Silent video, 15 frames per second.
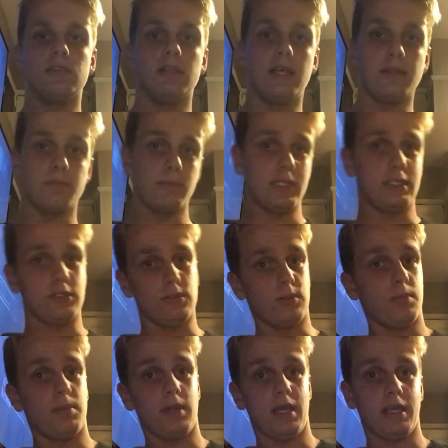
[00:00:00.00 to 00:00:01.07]
led me to
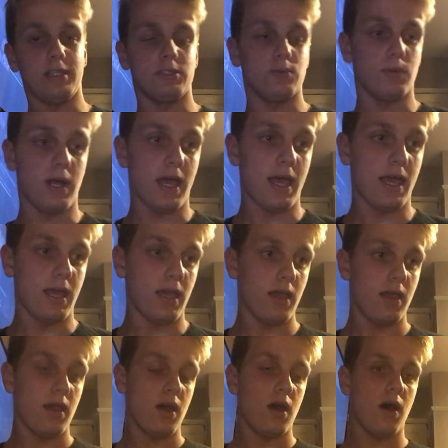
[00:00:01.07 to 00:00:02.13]
a place where
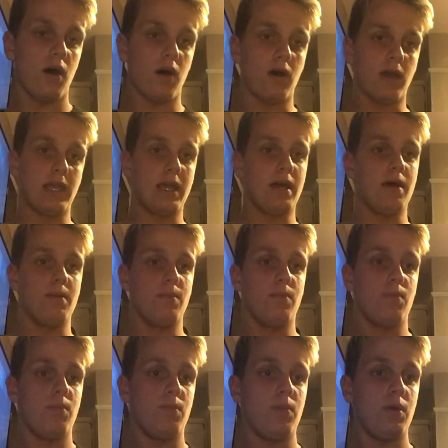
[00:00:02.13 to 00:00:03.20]
I
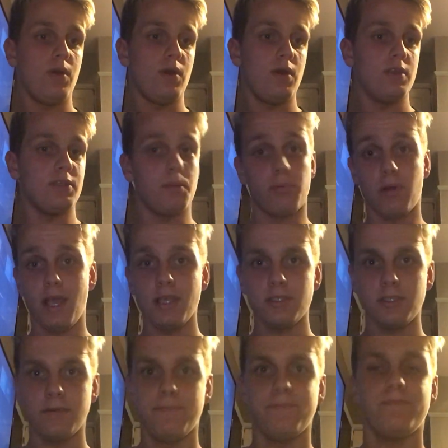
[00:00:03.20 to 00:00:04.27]
am
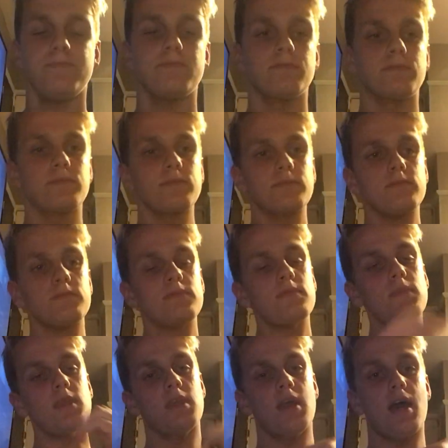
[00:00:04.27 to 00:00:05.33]
depressed
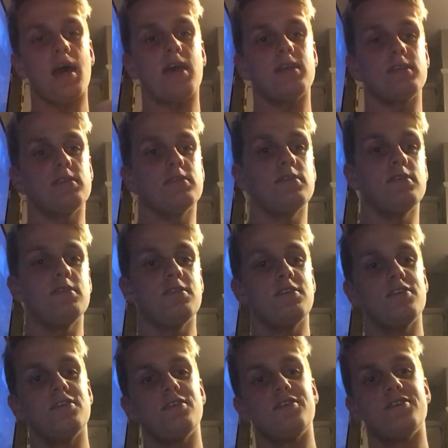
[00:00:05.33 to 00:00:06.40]
and
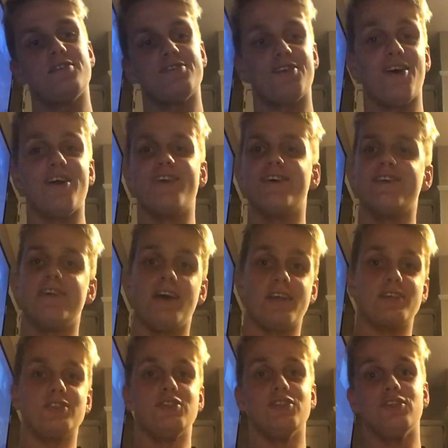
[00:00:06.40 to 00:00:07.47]
tired,
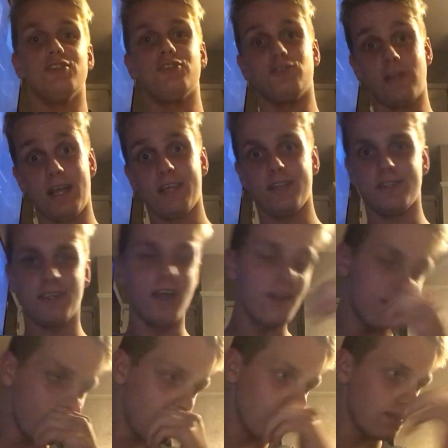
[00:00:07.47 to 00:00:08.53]
anxious, stressed,
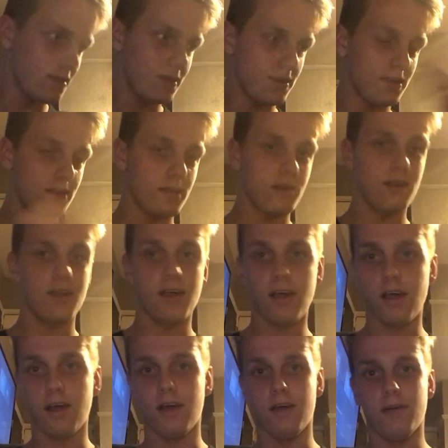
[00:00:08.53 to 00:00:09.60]

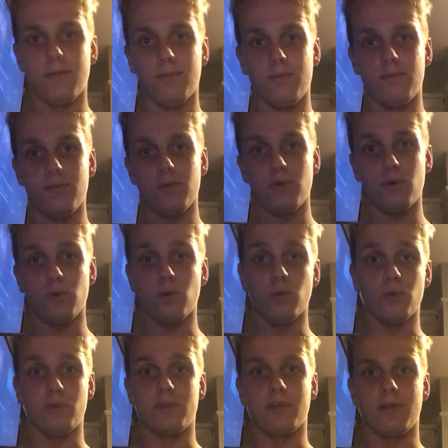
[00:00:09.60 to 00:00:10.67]

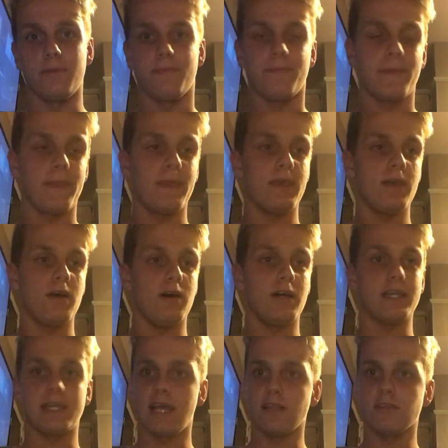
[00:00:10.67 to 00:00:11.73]
all the time. I
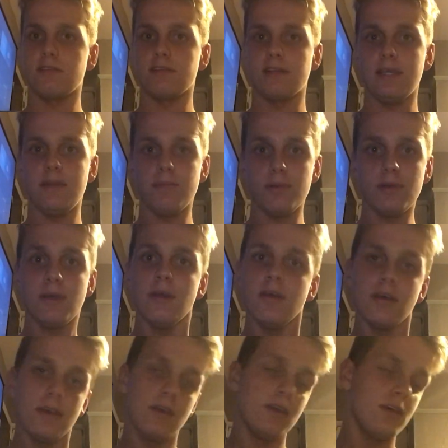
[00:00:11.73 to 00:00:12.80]
can't sleep.
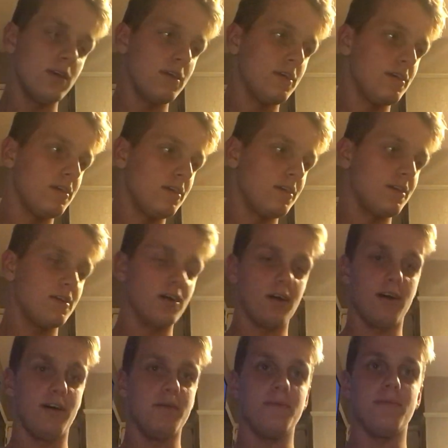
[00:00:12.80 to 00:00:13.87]

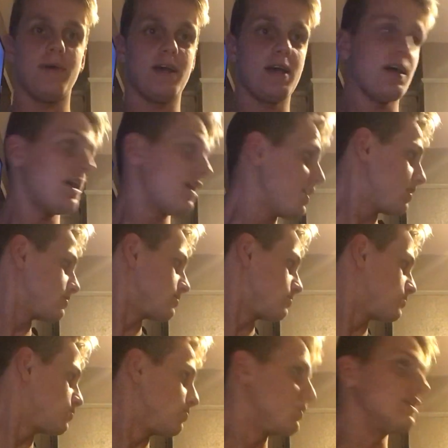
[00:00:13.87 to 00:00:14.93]
As I'm
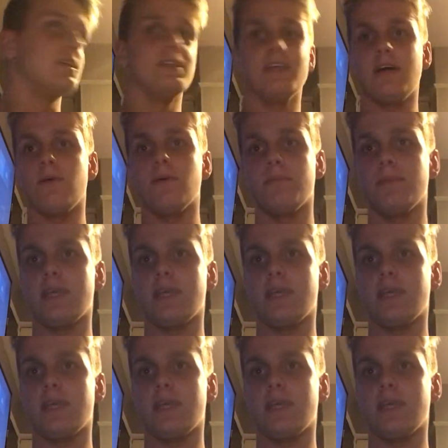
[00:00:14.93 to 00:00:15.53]
talking now, I'm